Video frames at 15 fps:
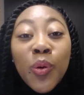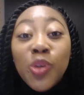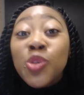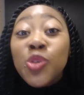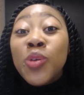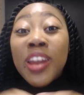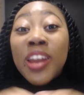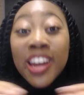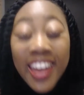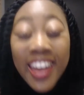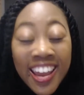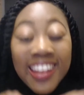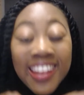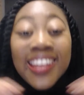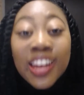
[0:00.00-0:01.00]
You can
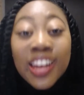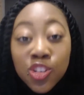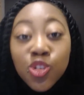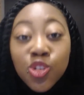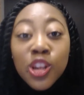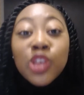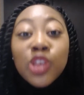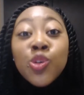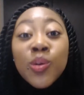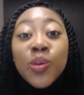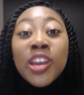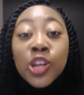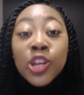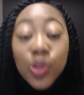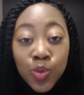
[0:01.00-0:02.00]
you
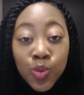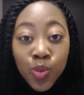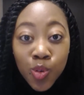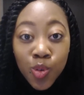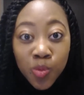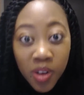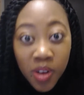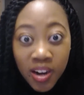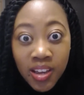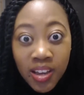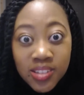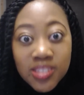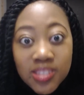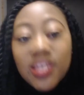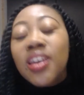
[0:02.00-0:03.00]
can use those
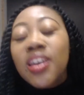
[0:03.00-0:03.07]
products.